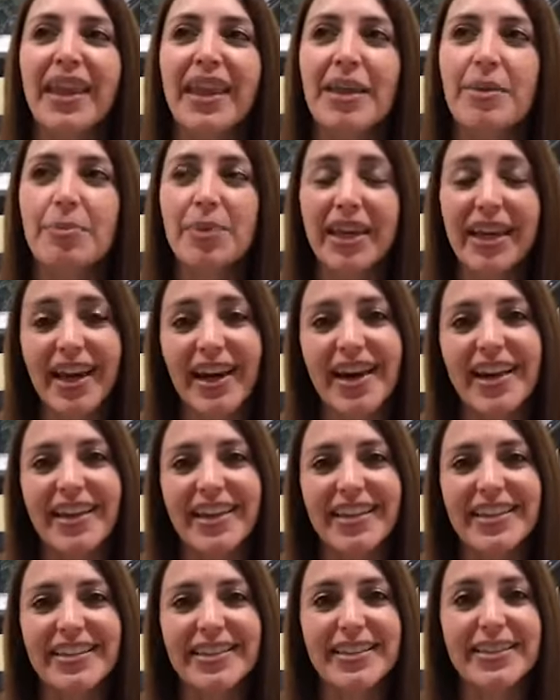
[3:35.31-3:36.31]

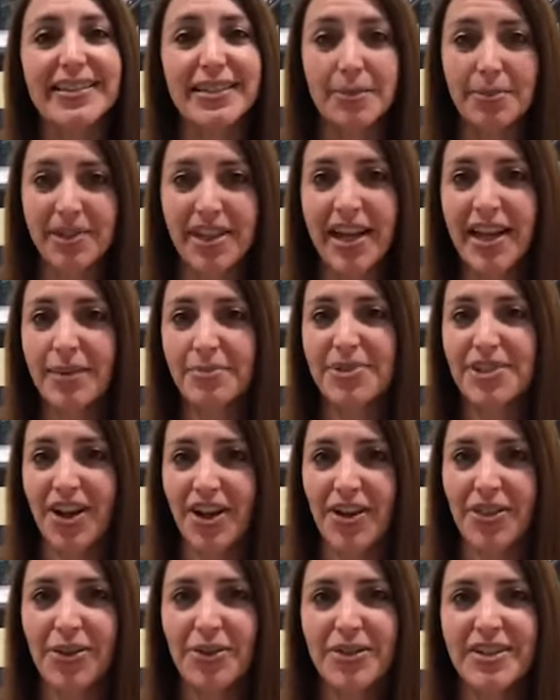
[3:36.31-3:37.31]
Because sometimes
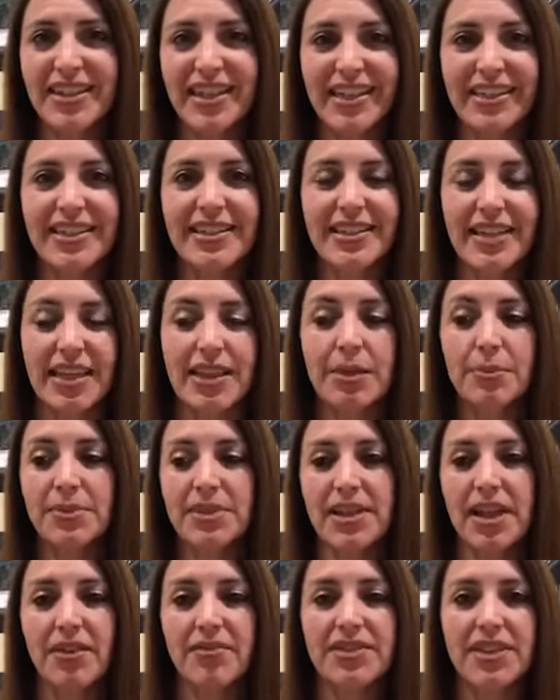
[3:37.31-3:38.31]
authors like to set
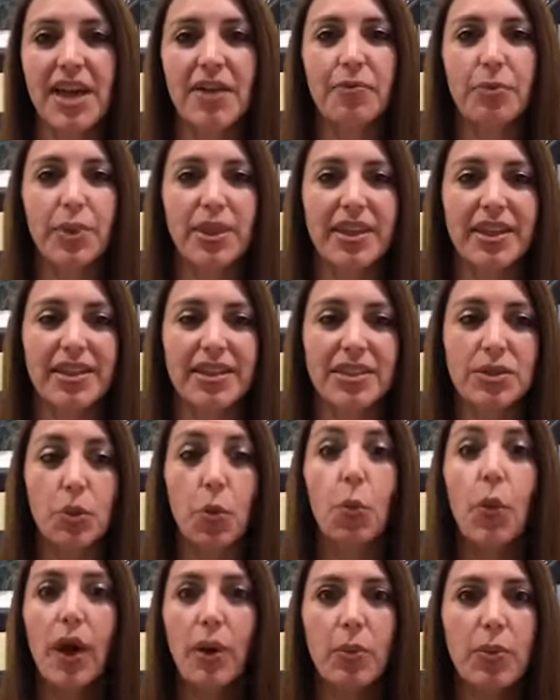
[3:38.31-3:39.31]
themselves up with this,
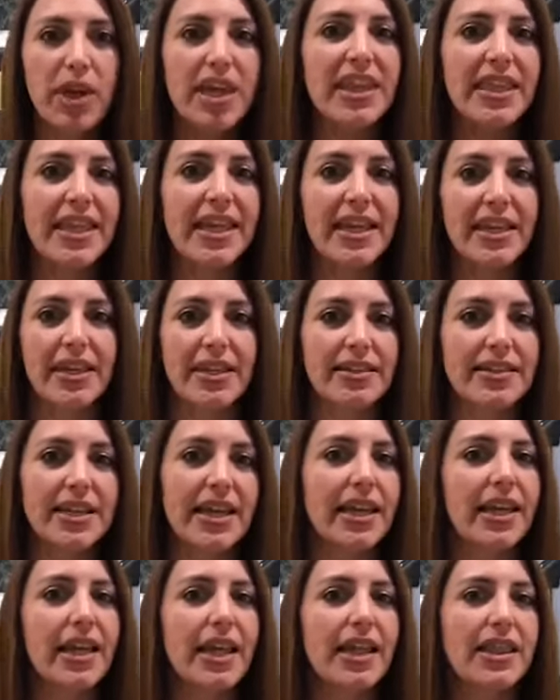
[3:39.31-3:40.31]
what we think is
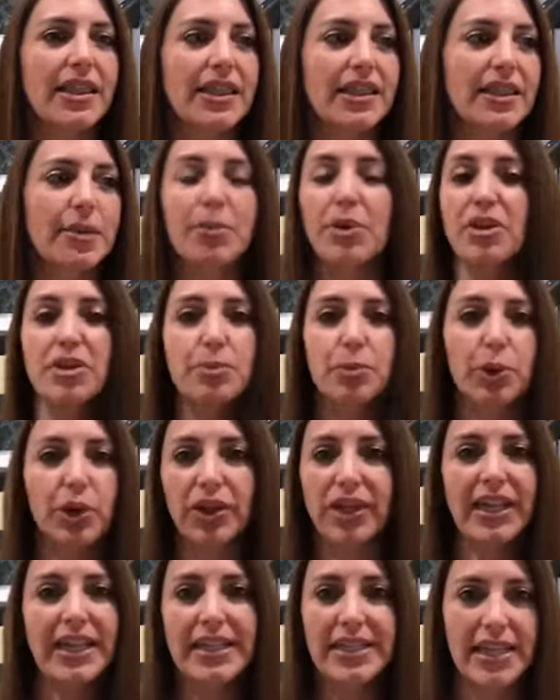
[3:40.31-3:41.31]
like the most
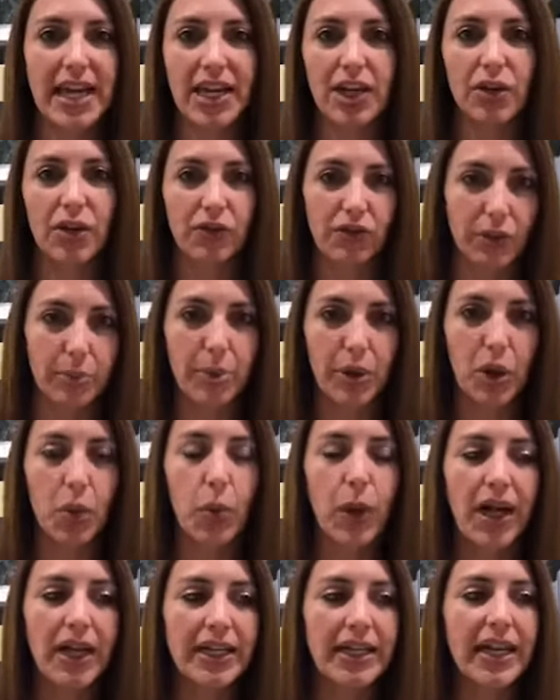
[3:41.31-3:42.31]
brilliant title for book
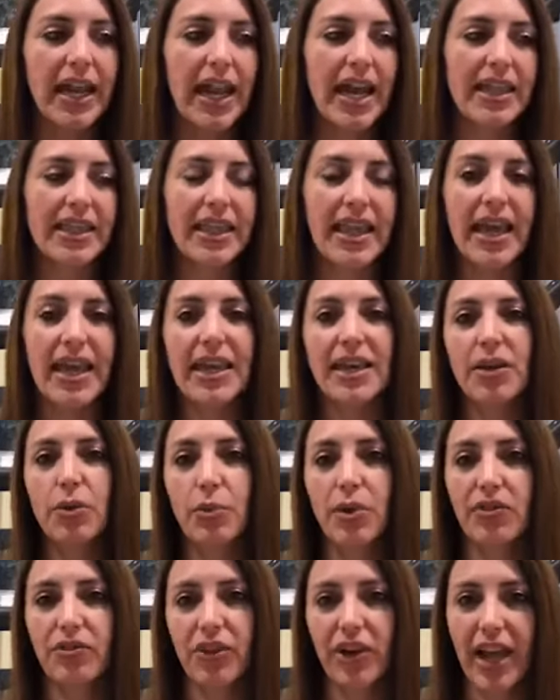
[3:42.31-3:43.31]
one, and then
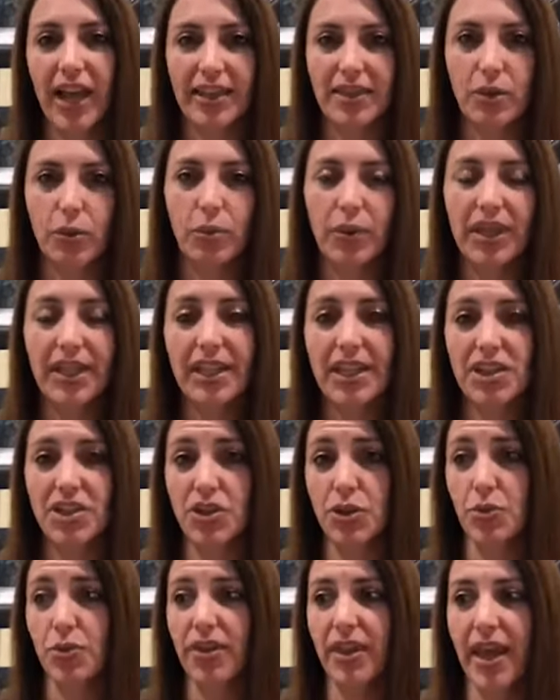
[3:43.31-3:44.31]
we forget that we need
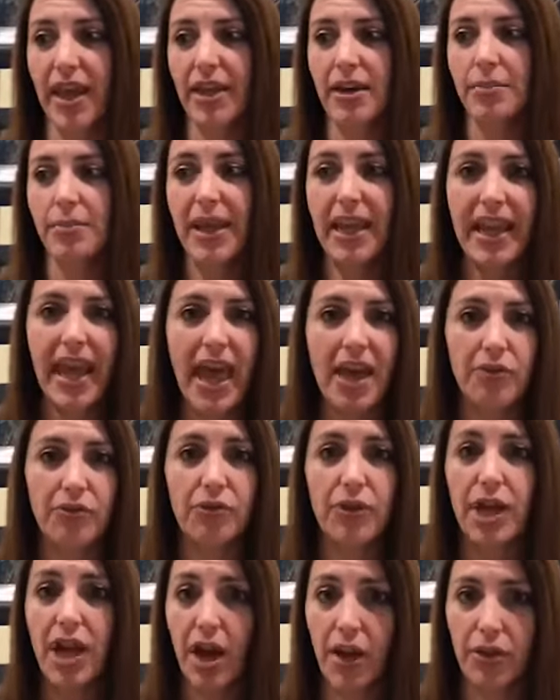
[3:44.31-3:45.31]
to then make
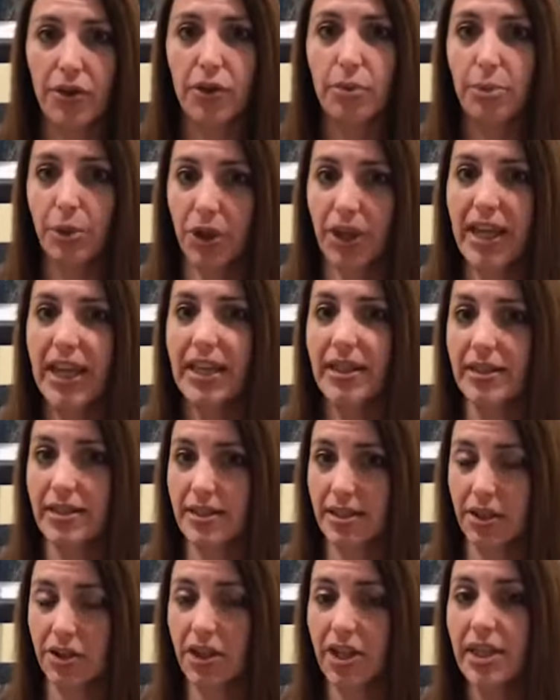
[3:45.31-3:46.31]
every other book in the
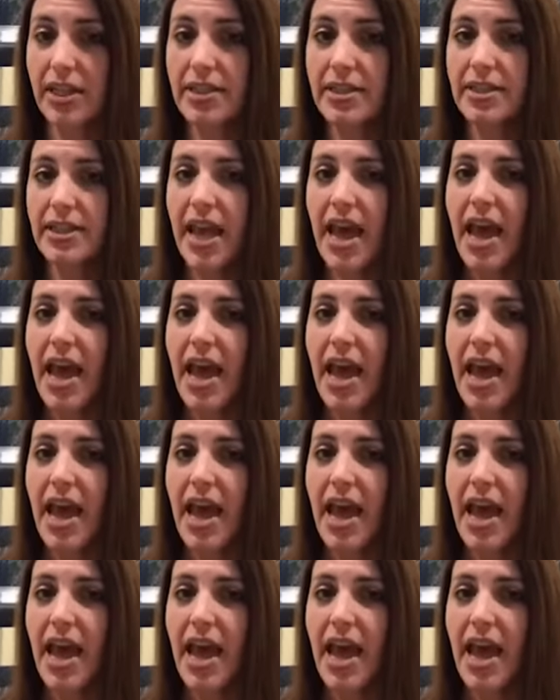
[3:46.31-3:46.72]
series